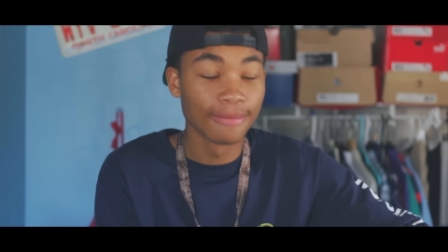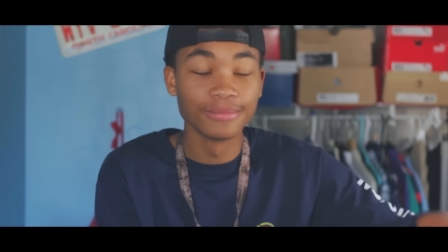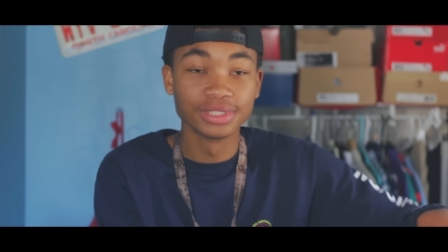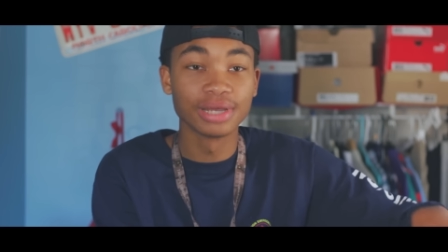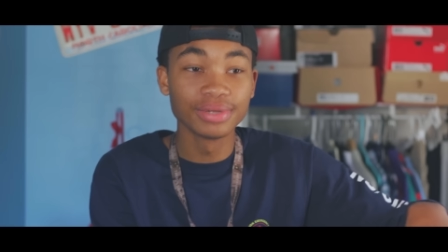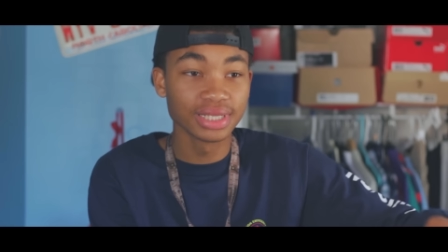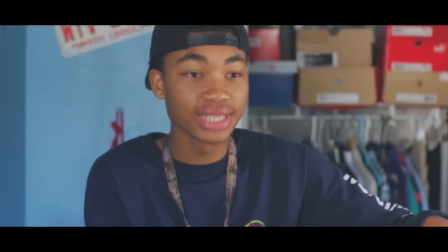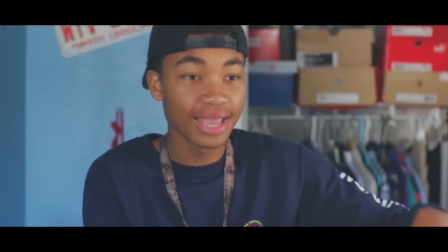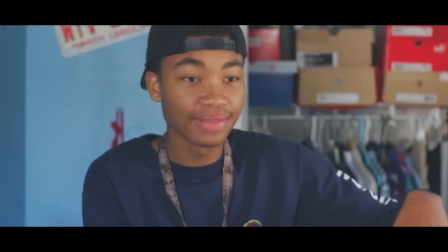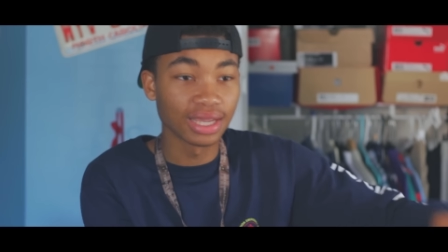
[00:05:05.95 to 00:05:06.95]
When someone
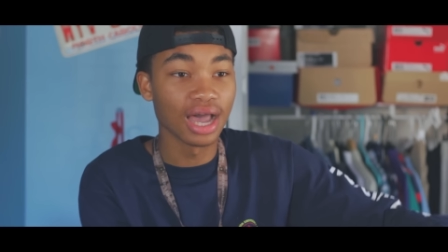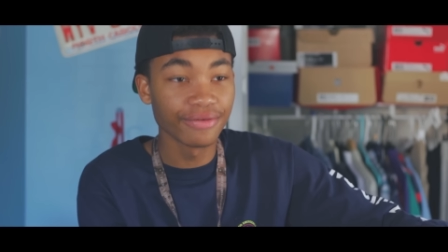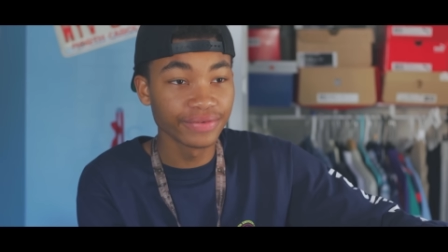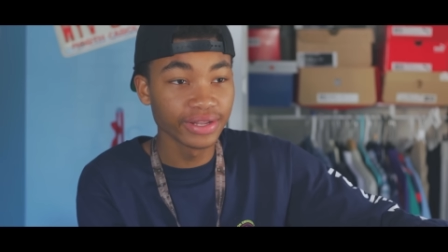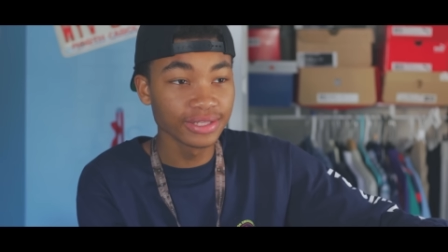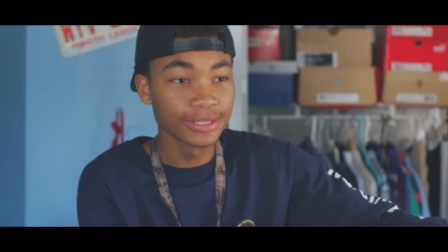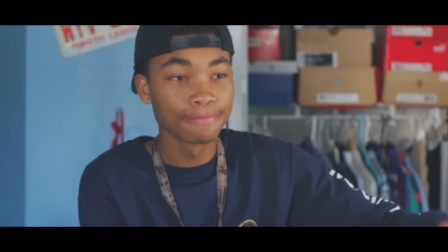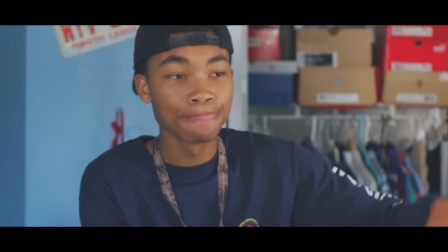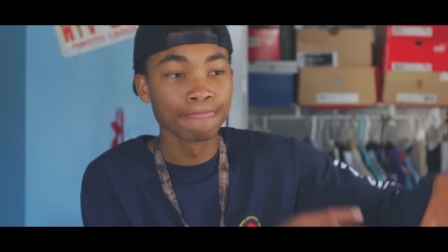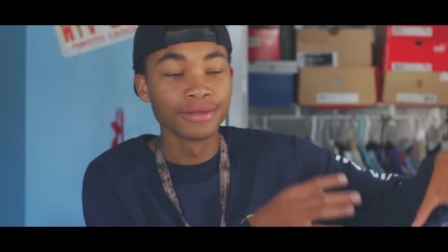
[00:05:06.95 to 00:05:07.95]
doesn't have the confidence
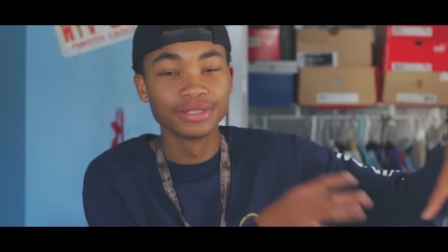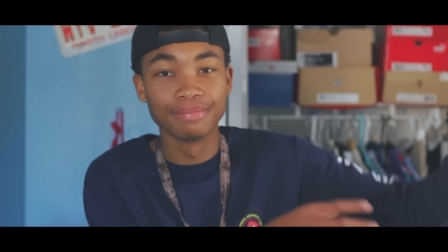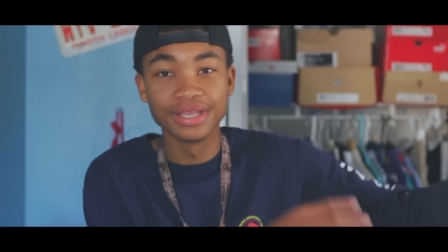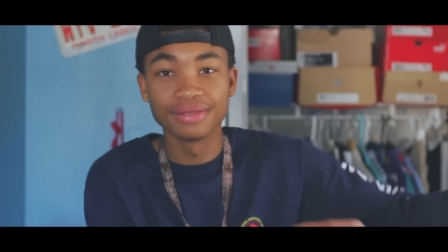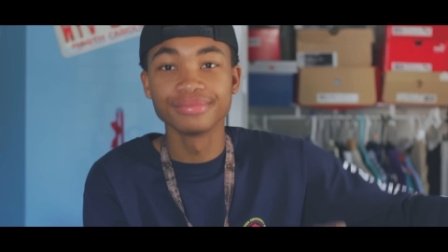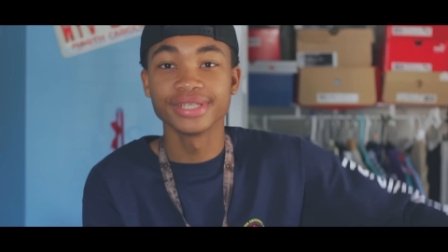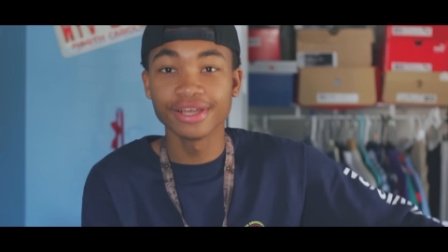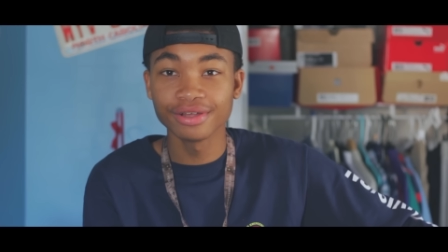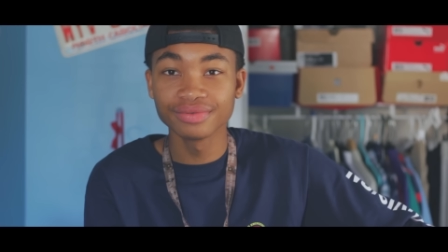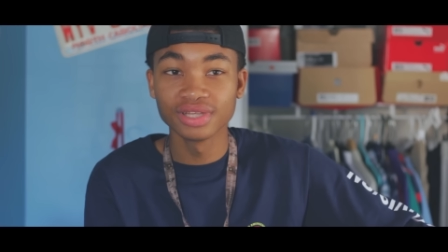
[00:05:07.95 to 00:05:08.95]
to be
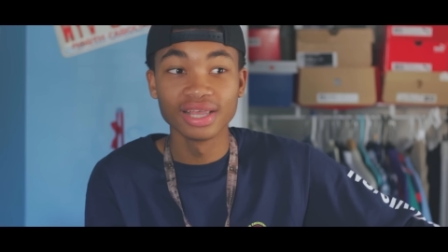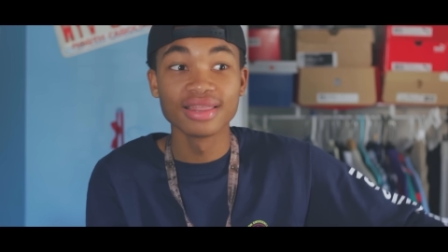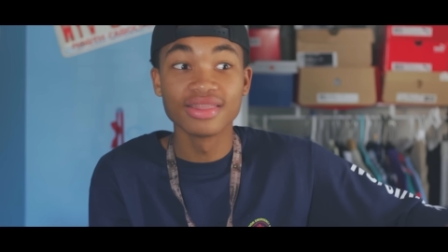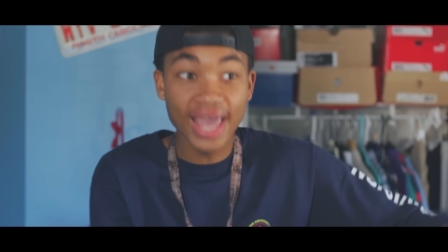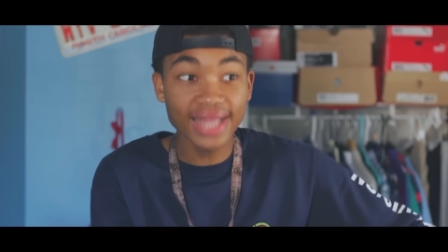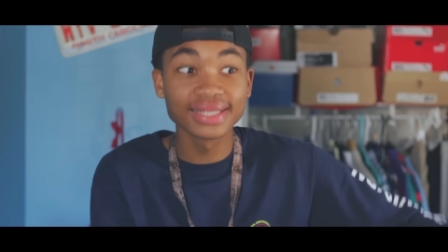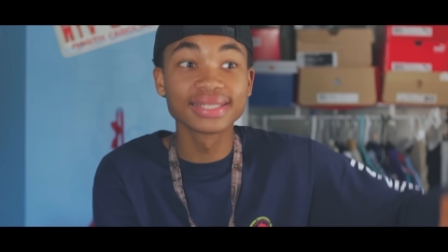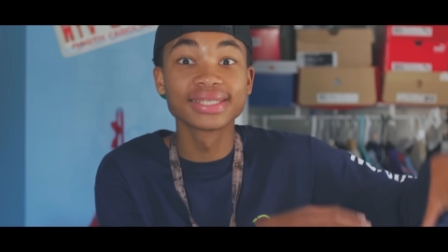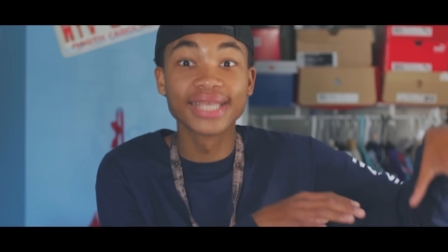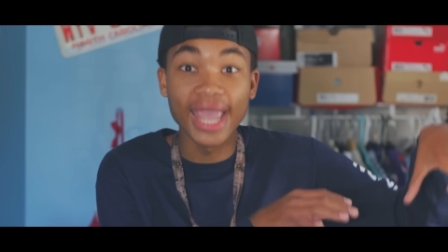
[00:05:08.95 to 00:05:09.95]
themselves, that's
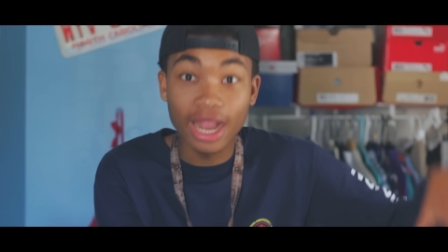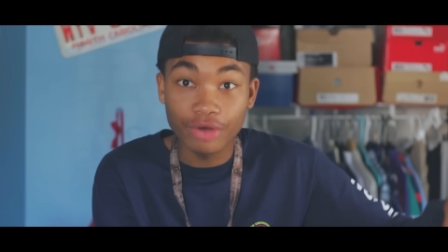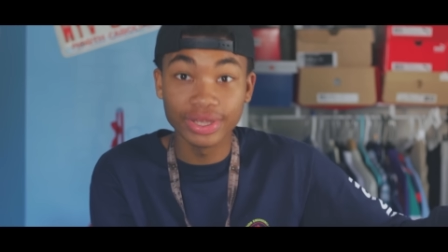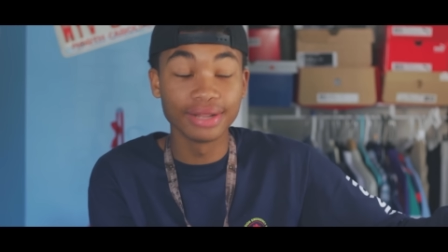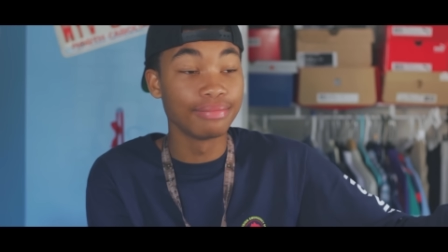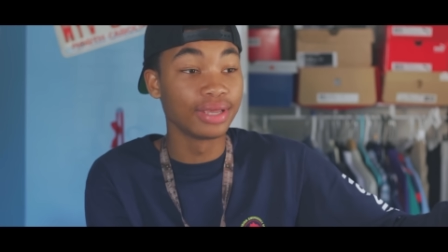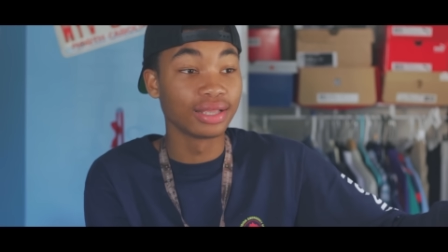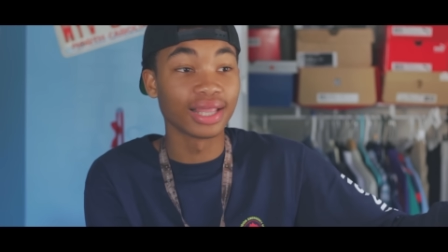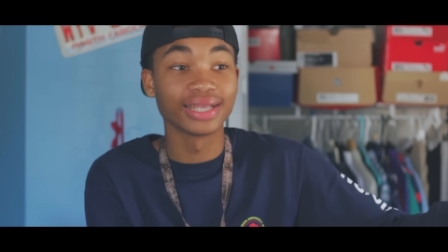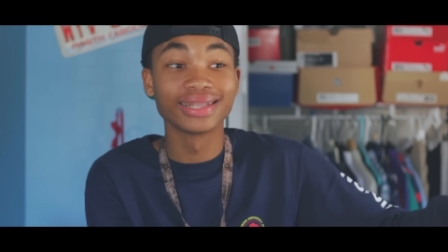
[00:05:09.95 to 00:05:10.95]
scary to
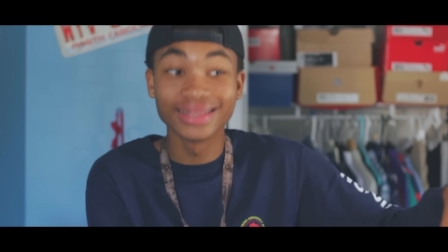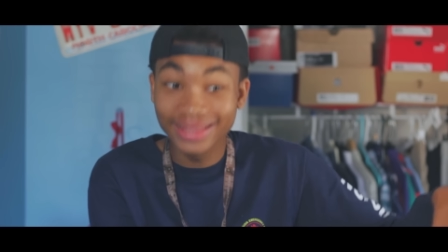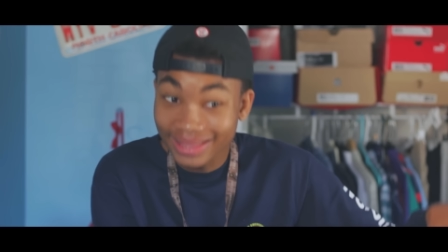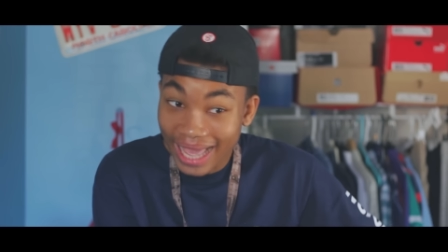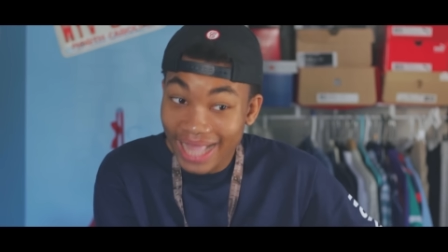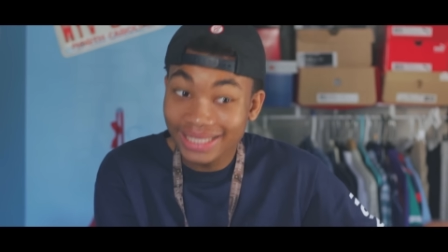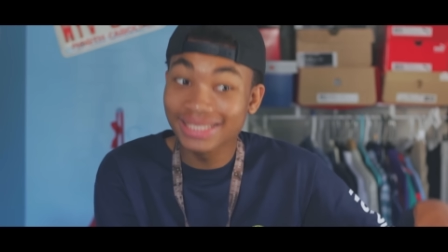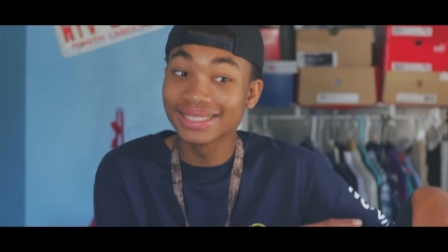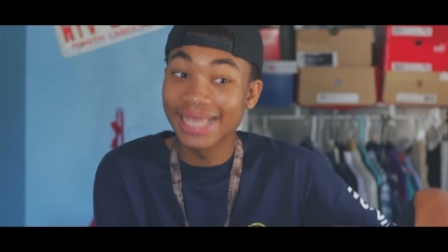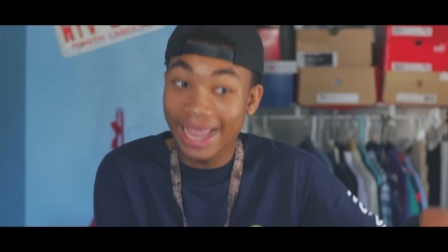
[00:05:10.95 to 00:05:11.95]
me. Like,
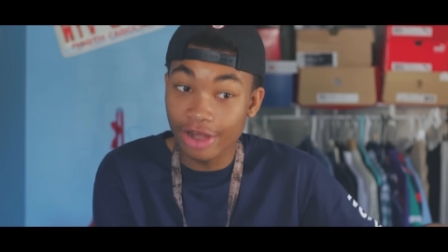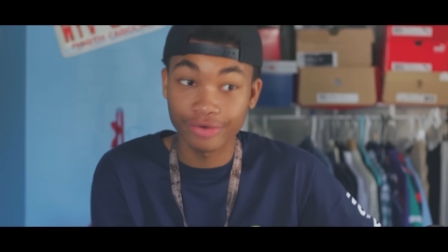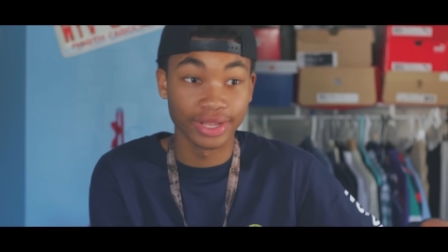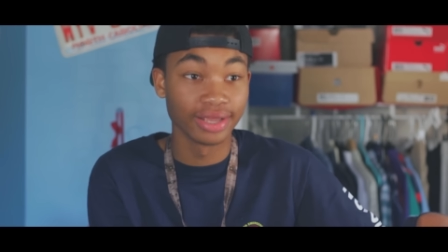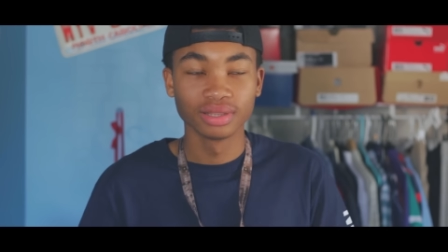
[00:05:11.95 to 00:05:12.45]
that's scary.